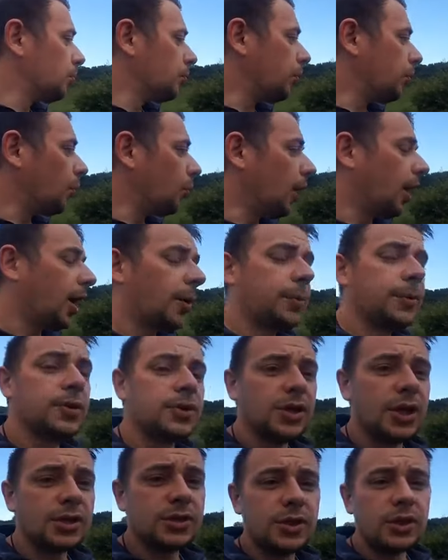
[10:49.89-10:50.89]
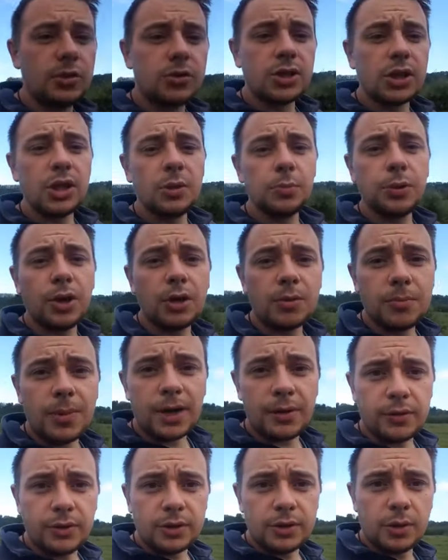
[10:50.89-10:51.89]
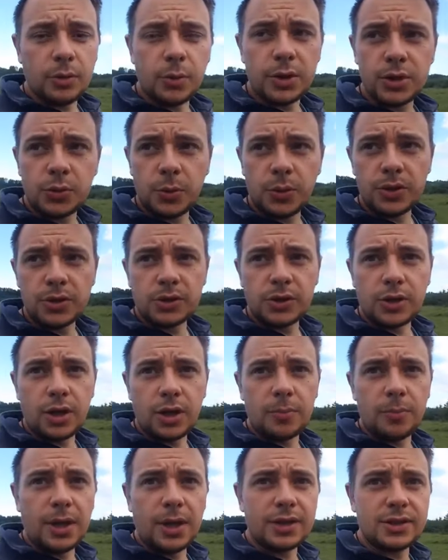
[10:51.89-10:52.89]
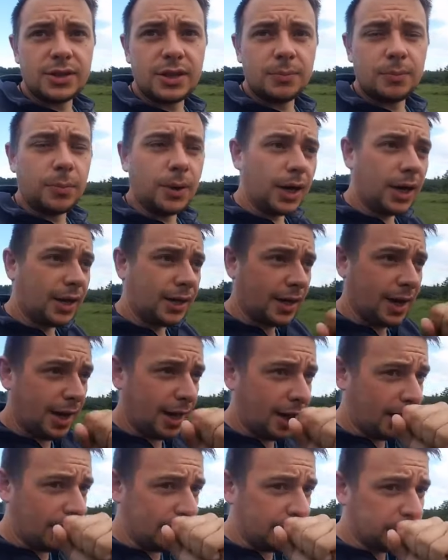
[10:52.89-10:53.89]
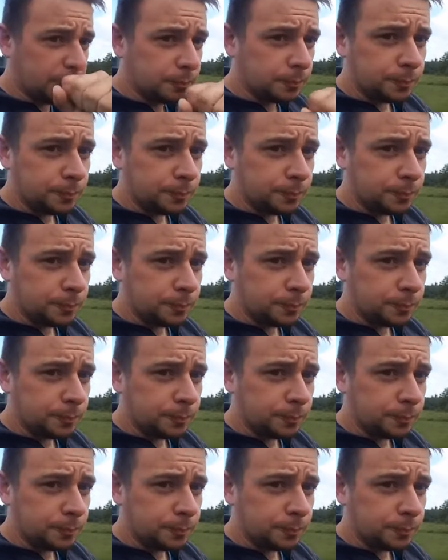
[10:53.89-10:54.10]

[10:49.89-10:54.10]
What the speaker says: But what happens is they use a LeBlanc method, which was mated by a